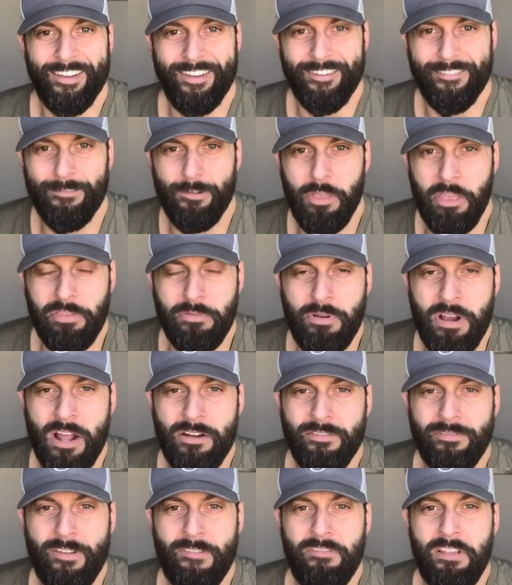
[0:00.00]
for the
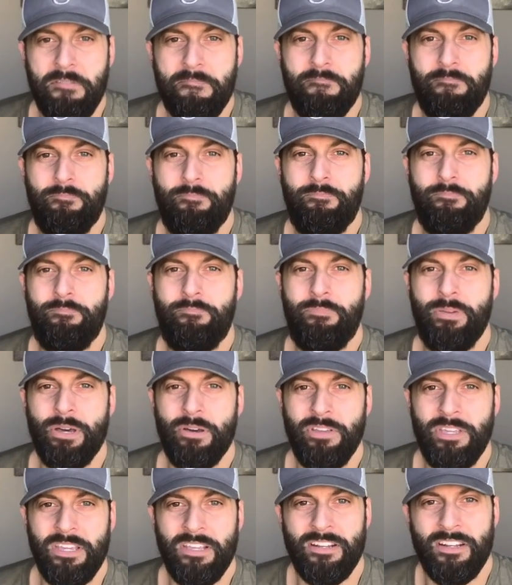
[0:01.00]
$350
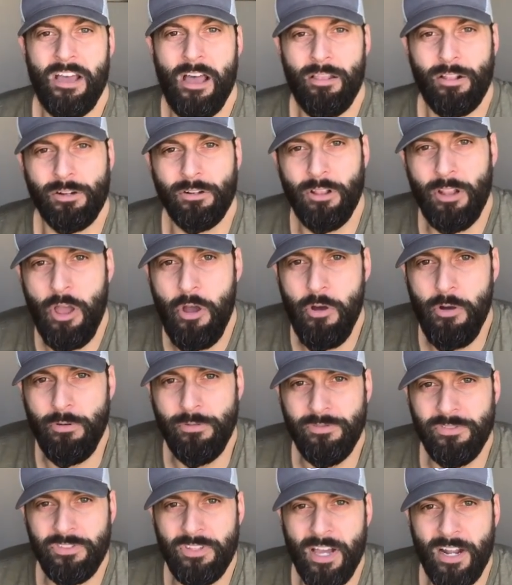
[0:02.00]
billion
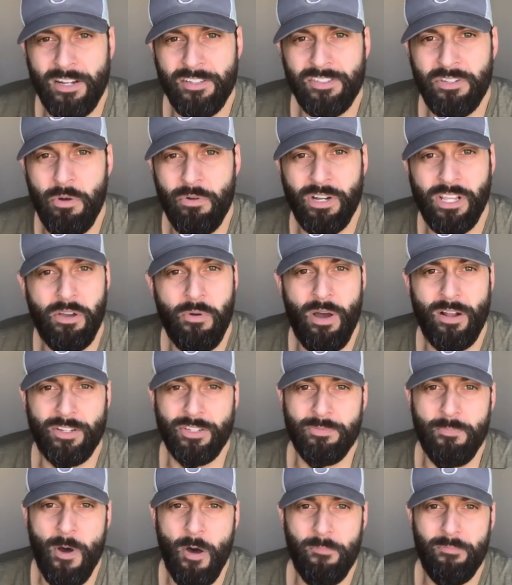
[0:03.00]
loans that is going to go out to
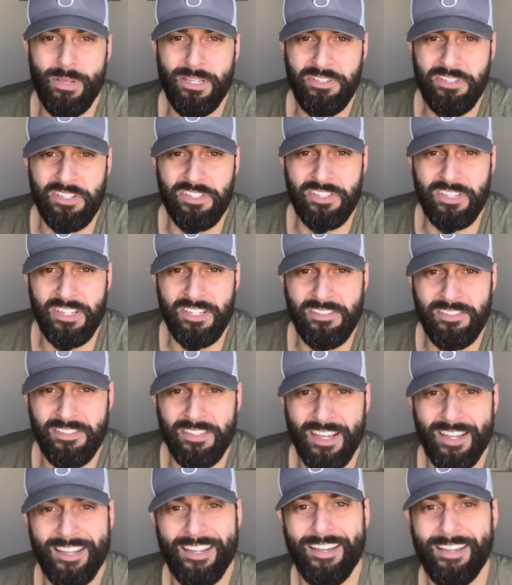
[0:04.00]
small businesses,
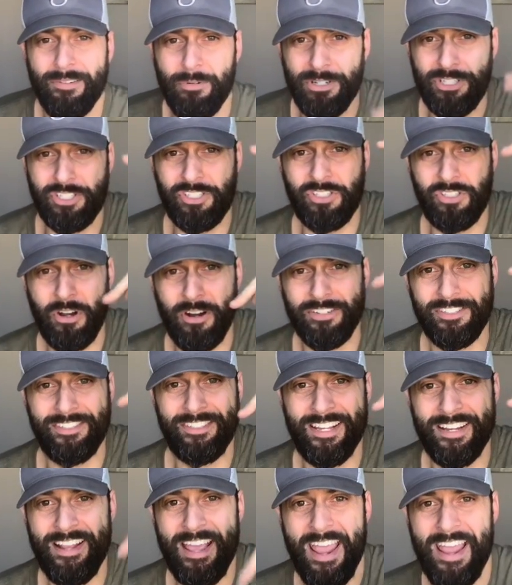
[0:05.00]
which starts
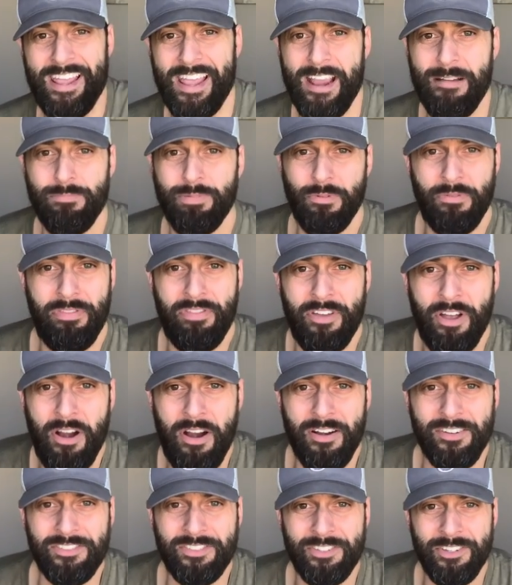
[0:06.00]
today, April
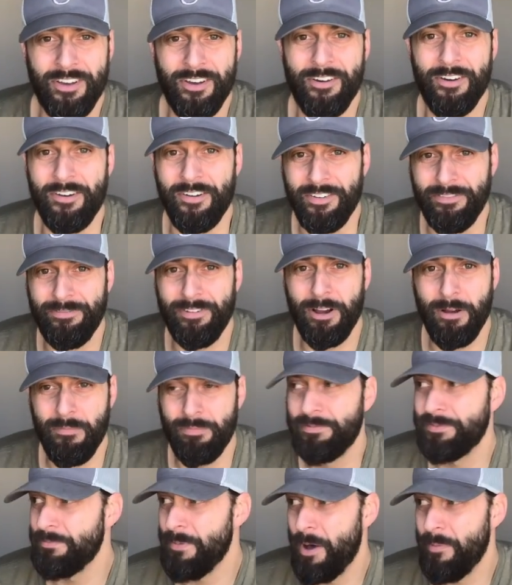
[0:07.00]
3rd. So if you're
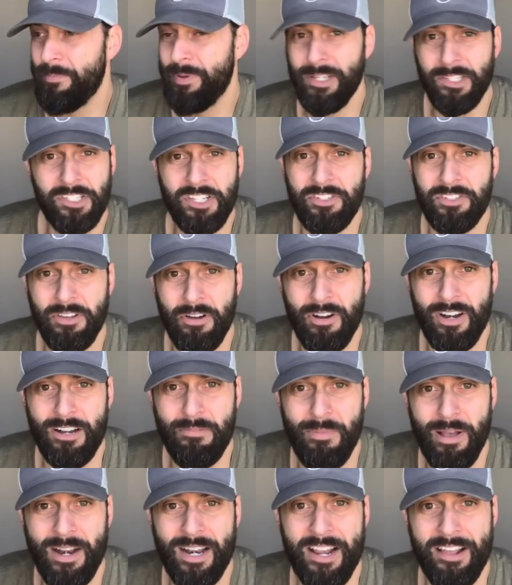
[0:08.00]
a small business owner, you
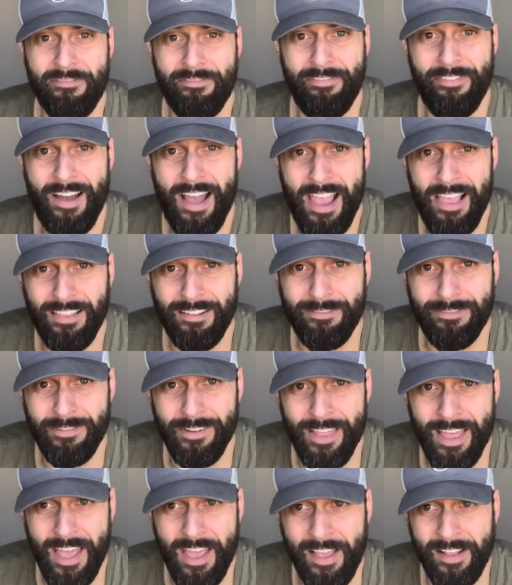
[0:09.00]
better get filing for
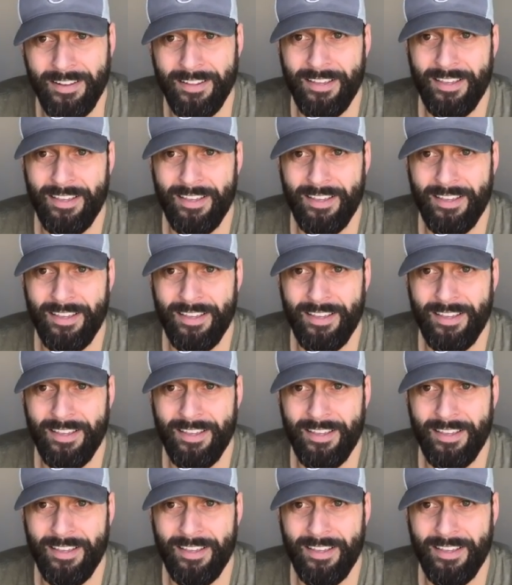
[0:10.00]
that.